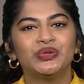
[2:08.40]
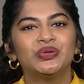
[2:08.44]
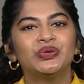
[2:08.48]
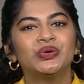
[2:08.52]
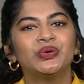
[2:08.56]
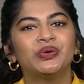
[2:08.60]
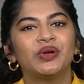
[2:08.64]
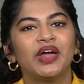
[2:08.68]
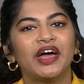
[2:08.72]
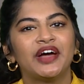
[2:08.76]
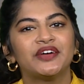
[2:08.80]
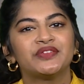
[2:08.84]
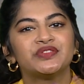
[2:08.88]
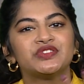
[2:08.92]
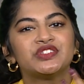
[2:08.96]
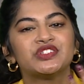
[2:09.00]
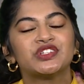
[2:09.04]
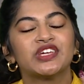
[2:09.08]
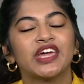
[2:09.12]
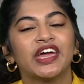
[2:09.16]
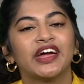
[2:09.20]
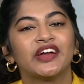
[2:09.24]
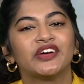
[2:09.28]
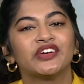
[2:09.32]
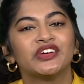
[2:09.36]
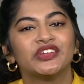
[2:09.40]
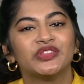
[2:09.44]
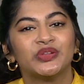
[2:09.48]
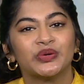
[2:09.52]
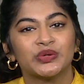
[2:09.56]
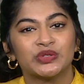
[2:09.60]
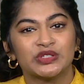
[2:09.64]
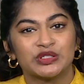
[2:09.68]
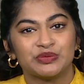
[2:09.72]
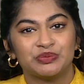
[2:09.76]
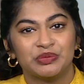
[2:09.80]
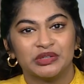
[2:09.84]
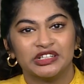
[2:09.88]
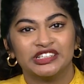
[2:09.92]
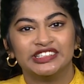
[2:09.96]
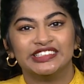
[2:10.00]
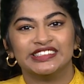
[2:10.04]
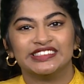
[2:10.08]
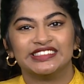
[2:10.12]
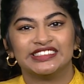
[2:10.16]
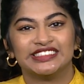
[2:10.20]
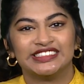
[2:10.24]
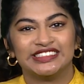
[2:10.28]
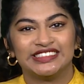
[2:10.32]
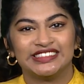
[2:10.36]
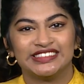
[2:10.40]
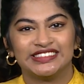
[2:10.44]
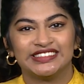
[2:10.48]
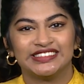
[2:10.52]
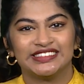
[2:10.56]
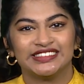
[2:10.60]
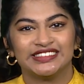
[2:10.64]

You don't have to carry those burdens.